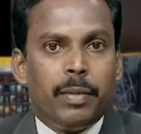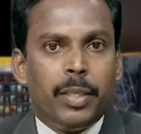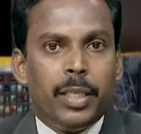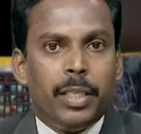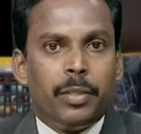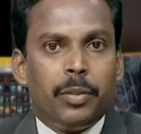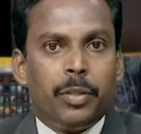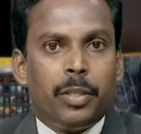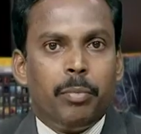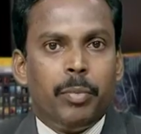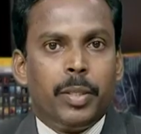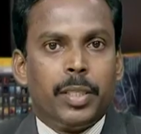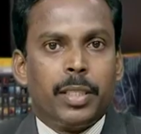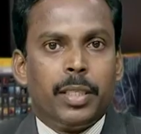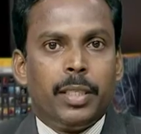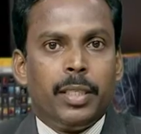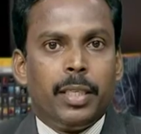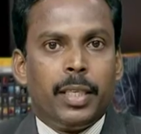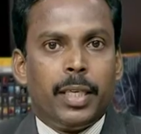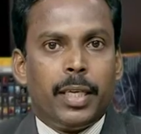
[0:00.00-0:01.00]
given a Turing
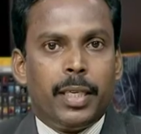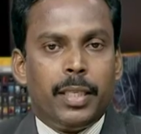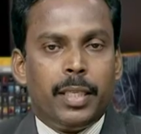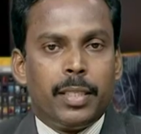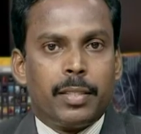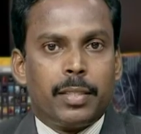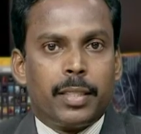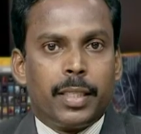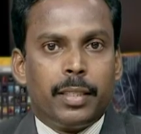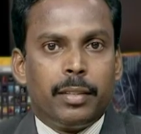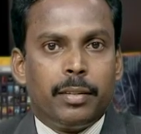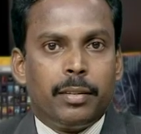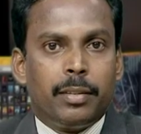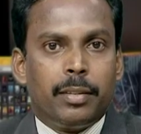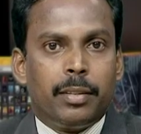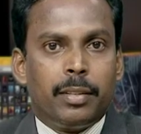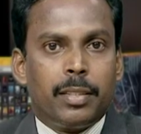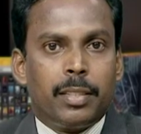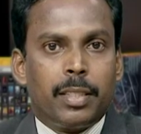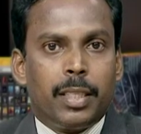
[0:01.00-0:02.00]
machine and a string
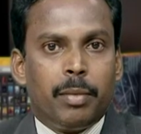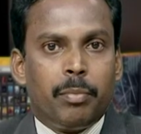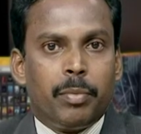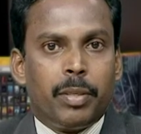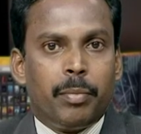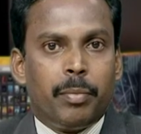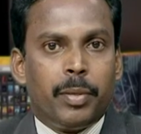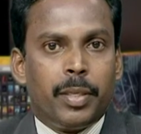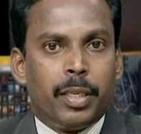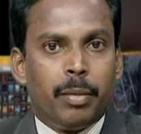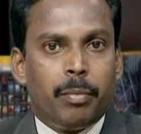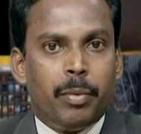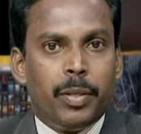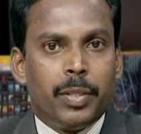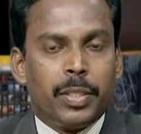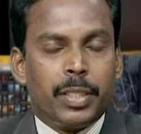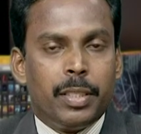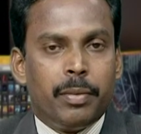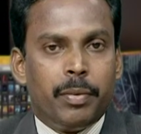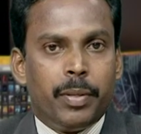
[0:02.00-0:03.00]
that is m comma
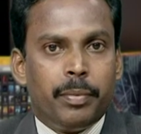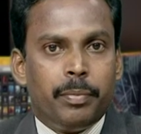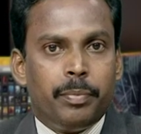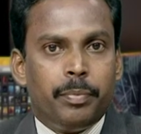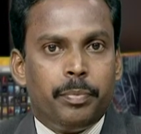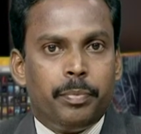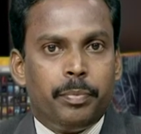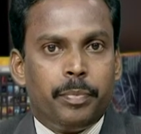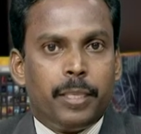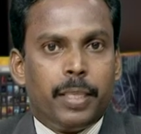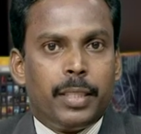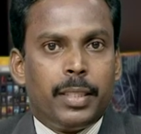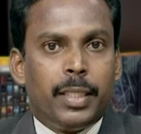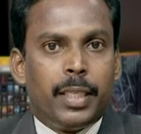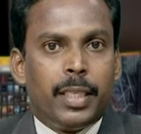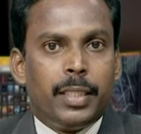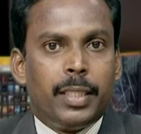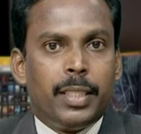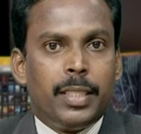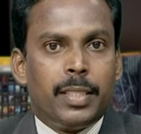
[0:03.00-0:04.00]
w is given and
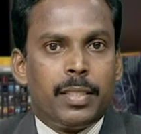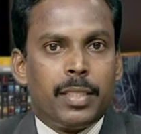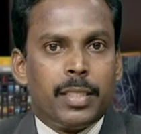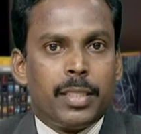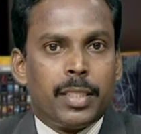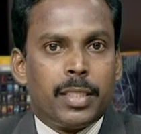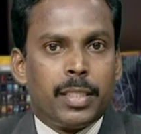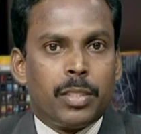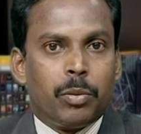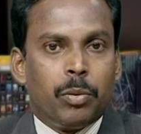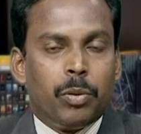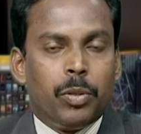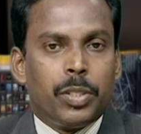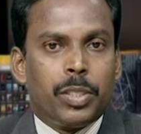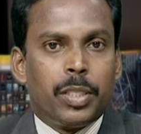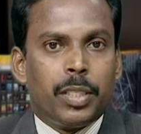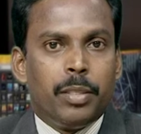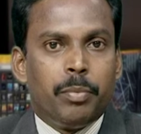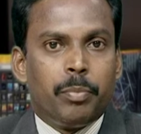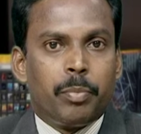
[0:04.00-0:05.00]
that instance has a
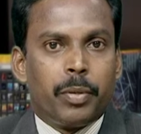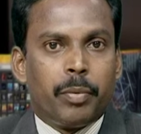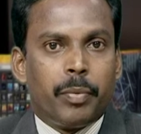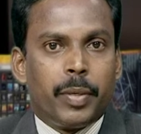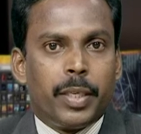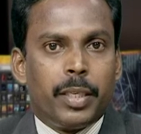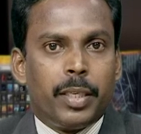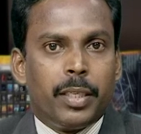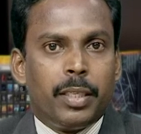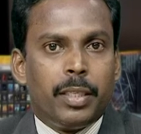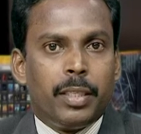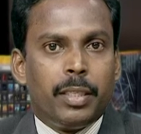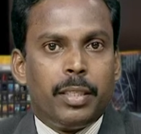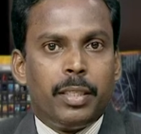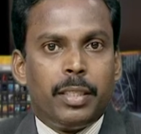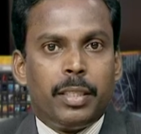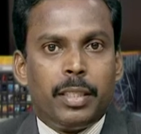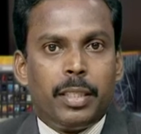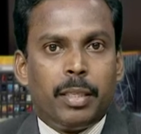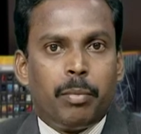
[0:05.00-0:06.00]
solution provided
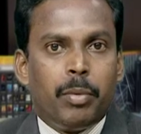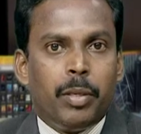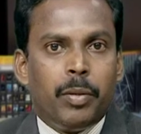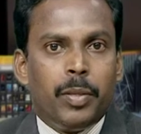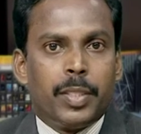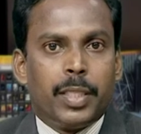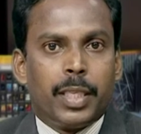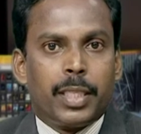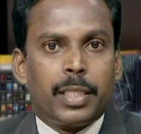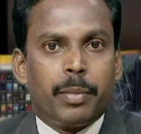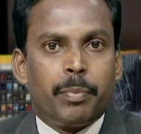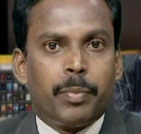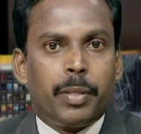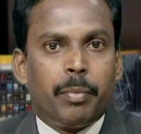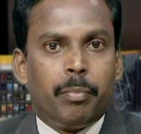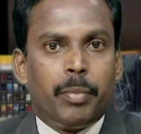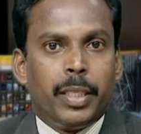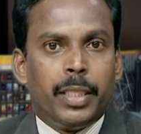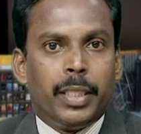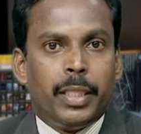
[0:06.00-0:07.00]
w is
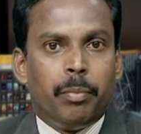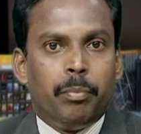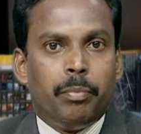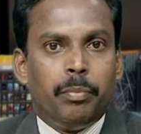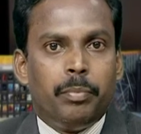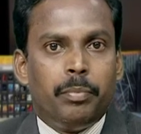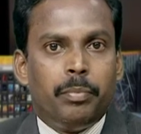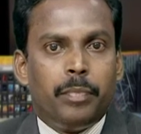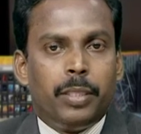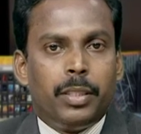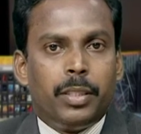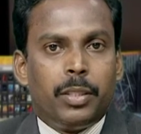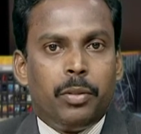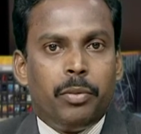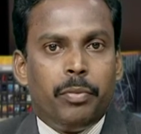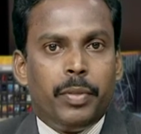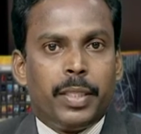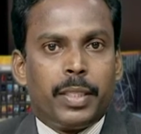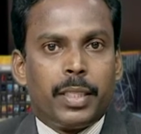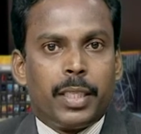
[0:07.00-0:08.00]
accepted by m.
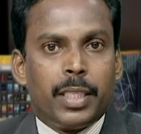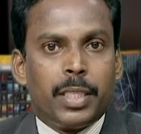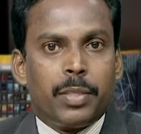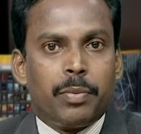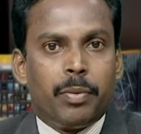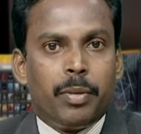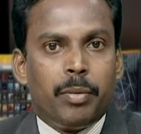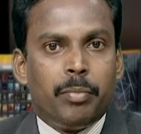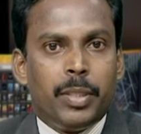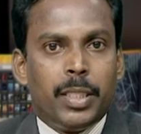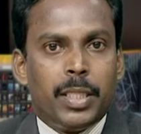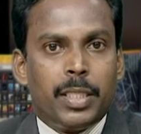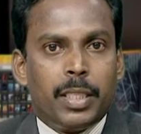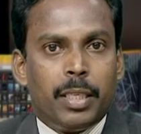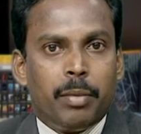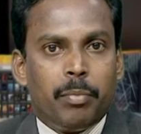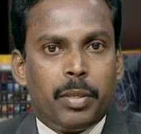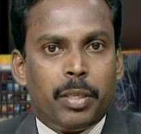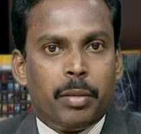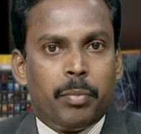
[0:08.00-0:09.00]
Now, we transform this
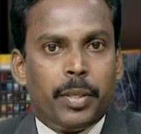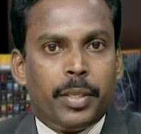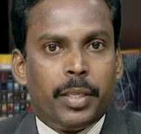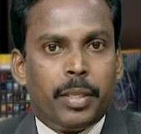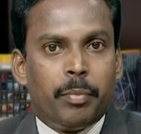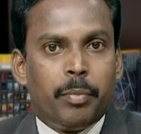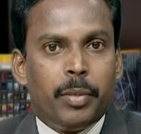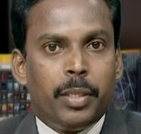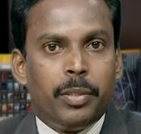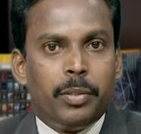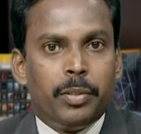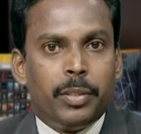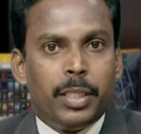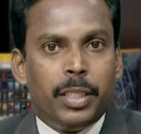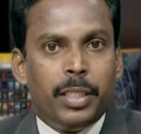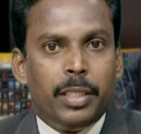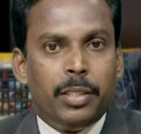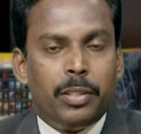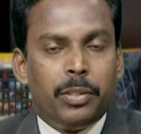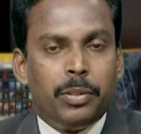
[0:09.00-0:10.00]
m comma w
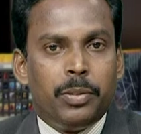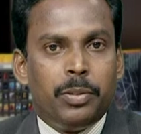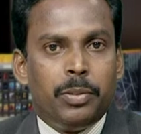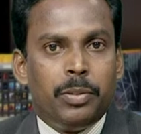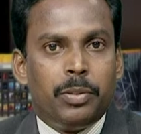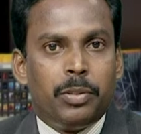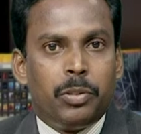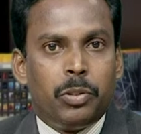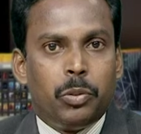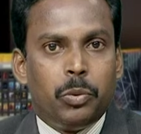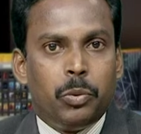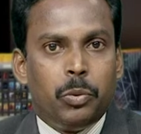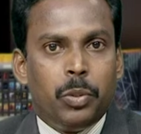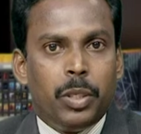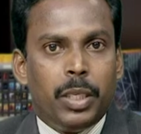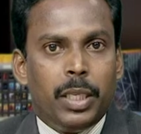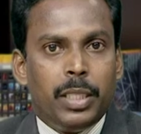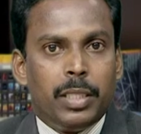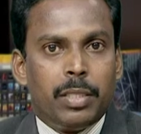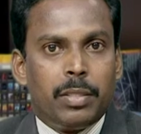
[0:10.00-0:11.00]
into
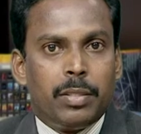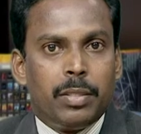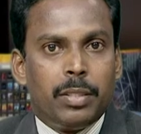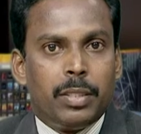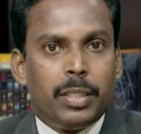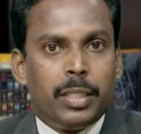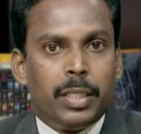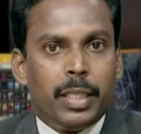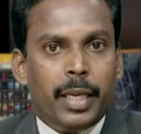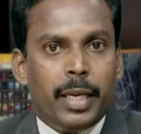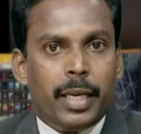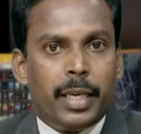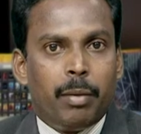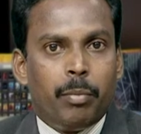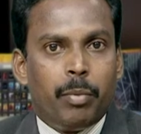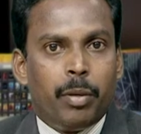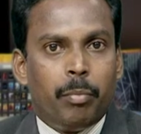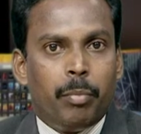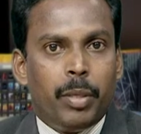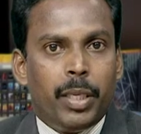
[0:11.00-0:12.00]
two list a
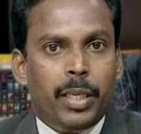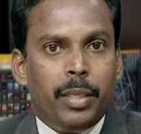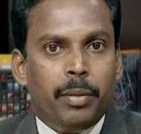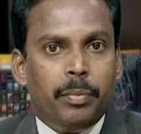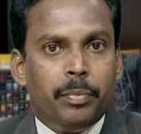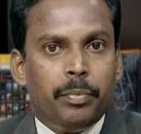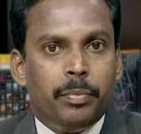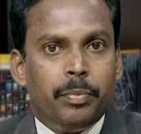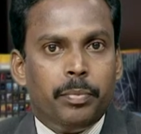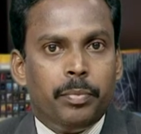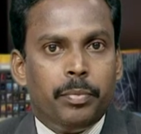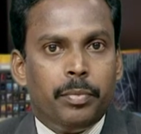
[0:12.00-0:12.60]
comma b